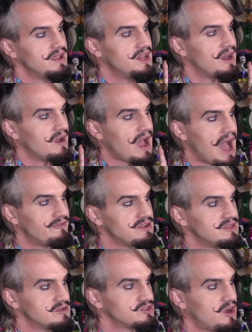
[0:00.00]
you know,
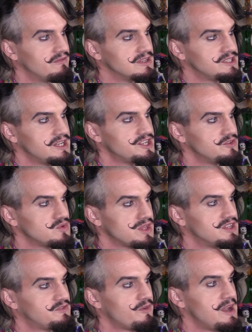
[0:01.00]
having those conversations with
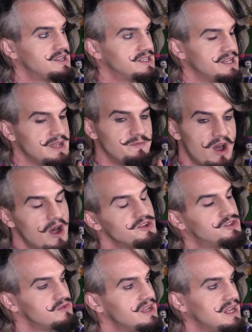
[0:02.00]
his friends and them
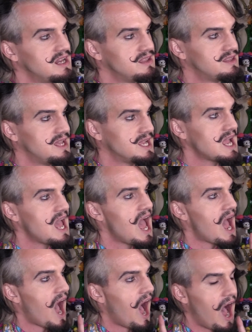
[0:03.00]
not doing anything.
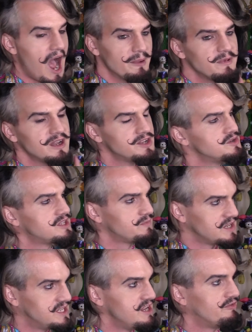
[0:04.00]
I'm going to do
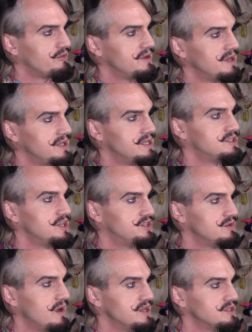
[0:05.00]
something different in this
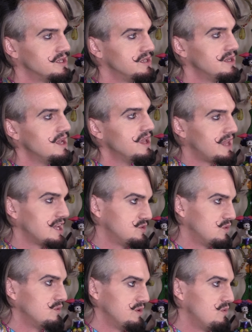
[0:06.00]
situation.
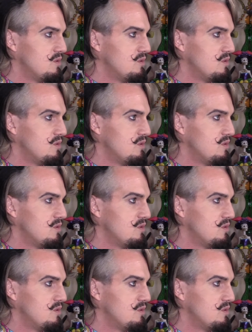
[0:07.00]
That's what we